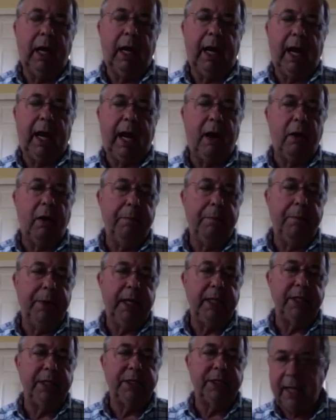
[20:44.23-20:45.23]
how
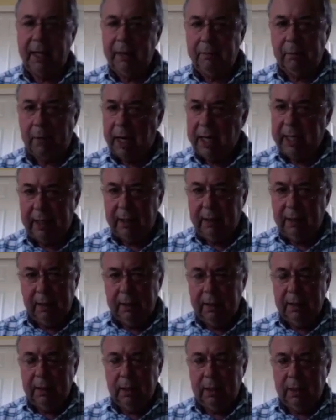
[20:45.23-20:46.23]
Penn State might
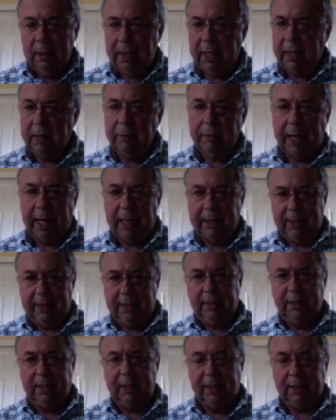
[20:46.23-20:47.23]
think about
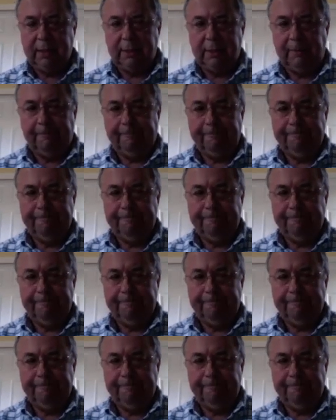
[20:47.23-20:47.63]
these things.